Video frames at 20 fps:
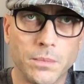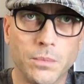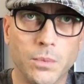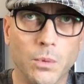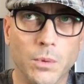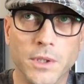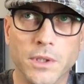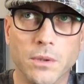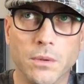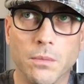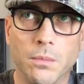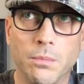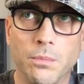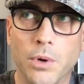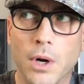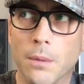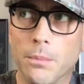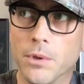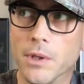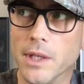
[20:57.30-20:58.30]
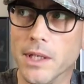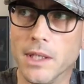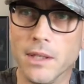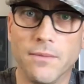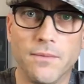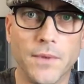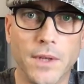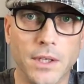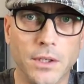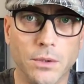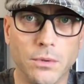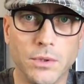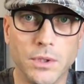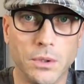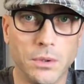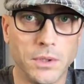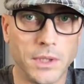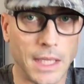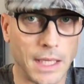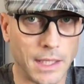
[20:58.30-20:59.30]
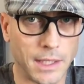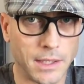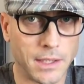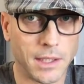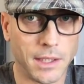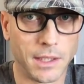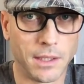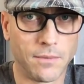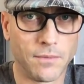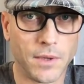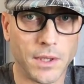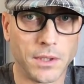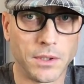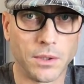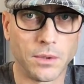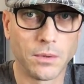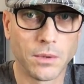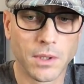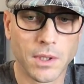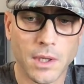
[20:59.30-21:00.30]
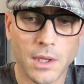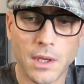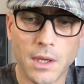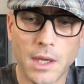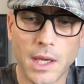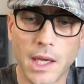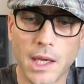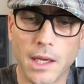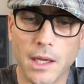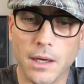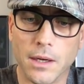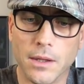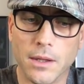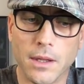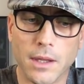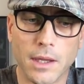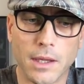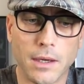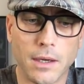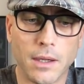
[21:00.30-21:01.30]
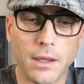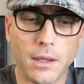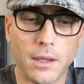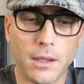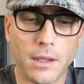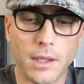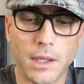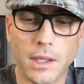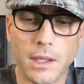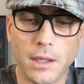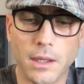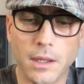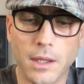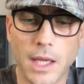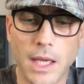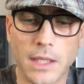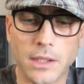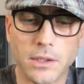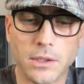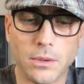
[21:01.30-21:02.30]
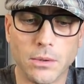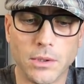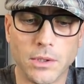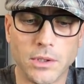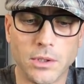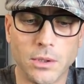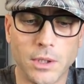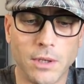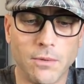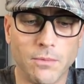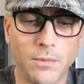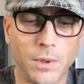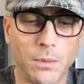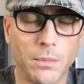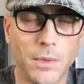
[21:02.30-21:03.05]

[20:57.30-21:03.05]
what's properly defend you to zealously defend you, and then as soon as you give them their